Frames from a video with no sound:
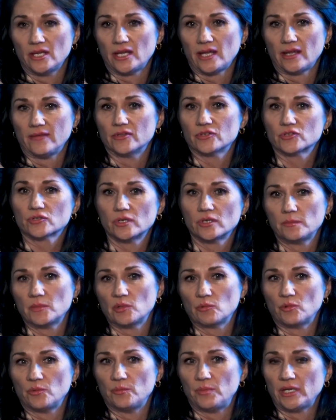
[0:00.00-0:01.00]
And the
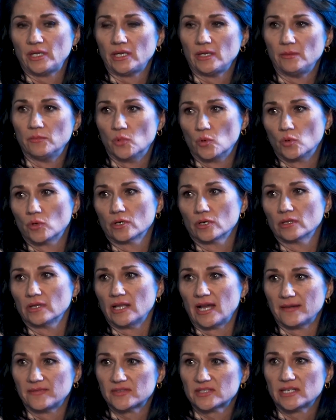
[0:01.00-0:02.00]
treatment would be more
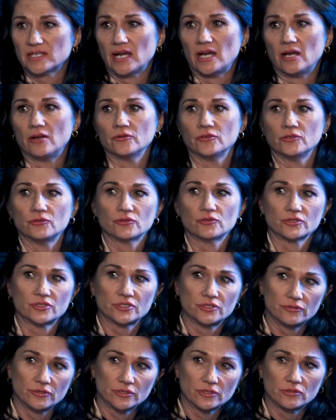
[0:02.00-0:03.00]
lifestyle,
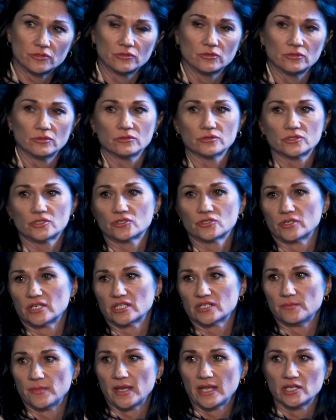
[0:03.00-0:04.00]
nutraceutical,
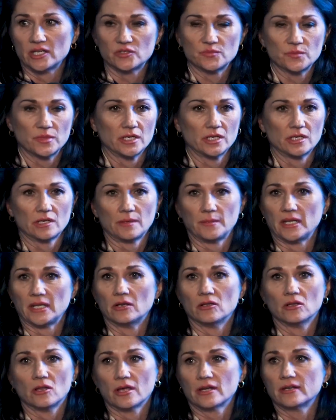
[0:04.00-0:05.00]
stress management. I mean, a
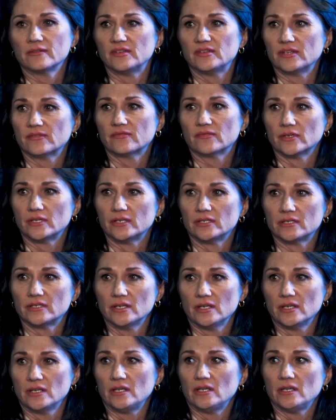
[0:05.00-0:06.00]
lot of different
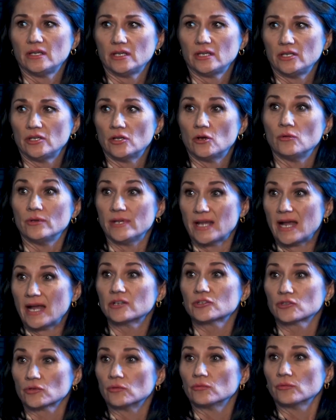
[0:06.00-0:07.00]
you know,
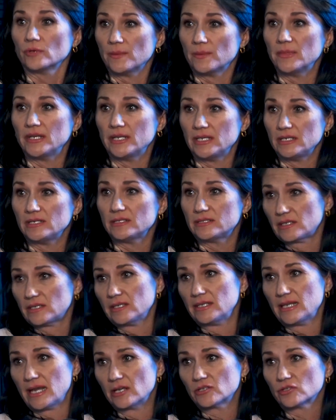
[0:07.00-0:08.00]
natural remedies
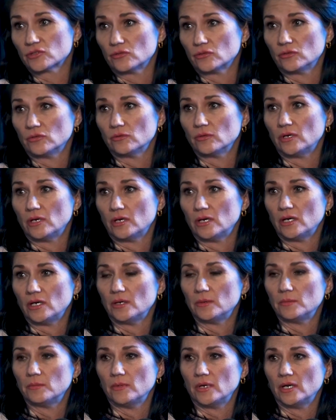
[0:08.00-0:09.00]
and natural
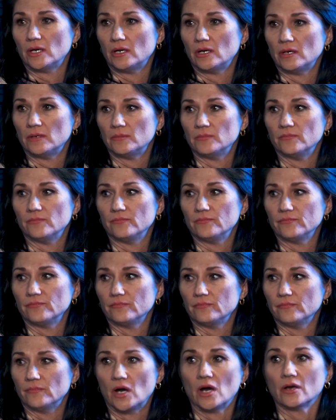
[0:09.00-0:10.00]
uh, um,
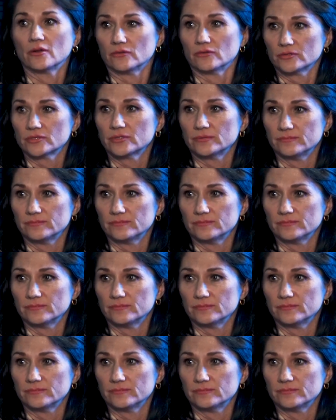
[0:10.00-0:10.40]
models.